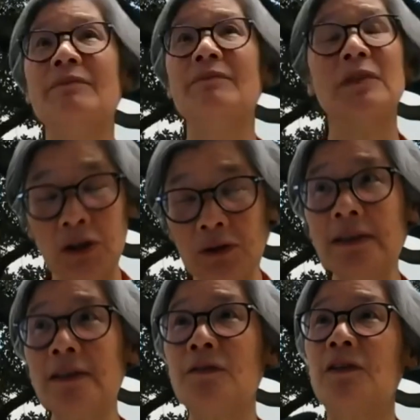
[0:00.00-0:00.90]

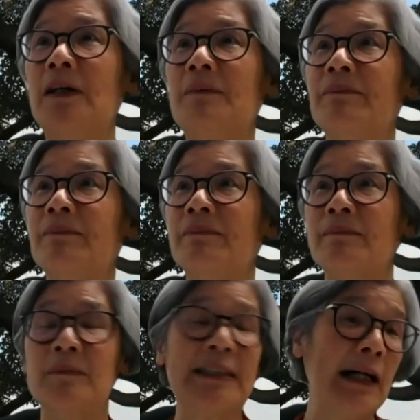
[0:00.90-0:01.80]
student from
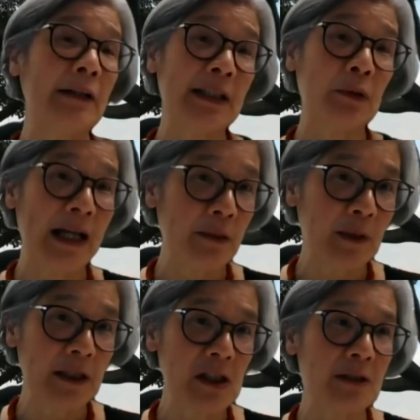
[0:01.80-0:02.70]
Saudi
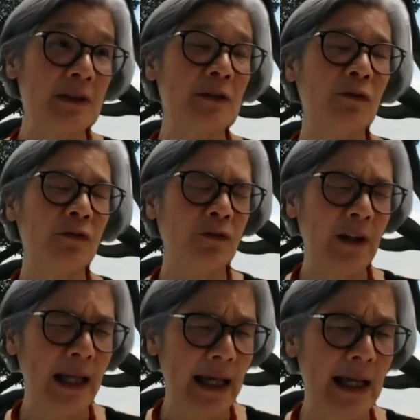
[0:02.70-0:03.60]
Arabia. She was
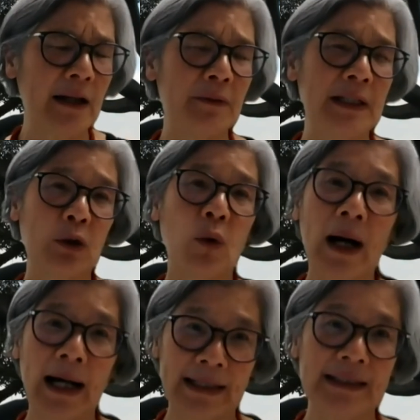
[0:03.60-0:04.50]
very
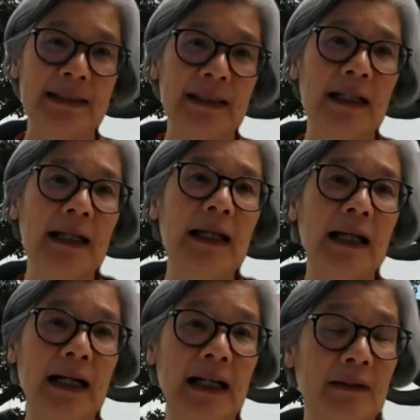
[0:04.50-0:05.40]
quiet,
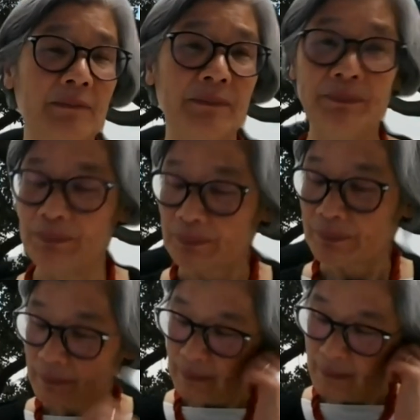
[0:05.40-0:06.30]

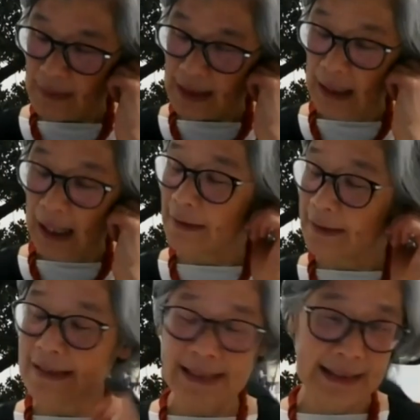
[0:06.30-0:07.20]

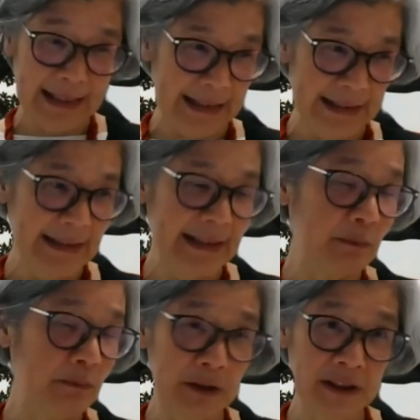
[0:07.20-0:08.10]
hardly said
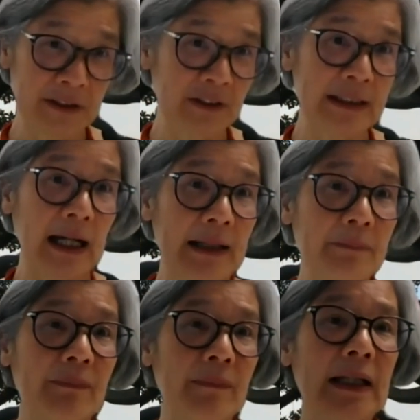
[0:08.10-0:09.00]
anything most of the time.
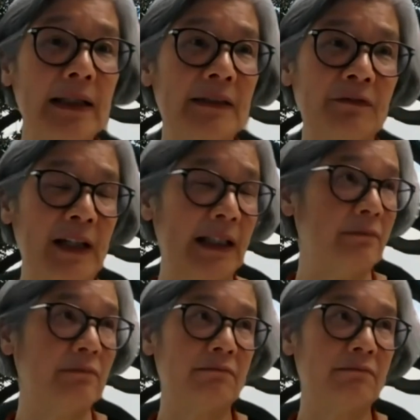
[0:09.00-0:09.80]
In fact,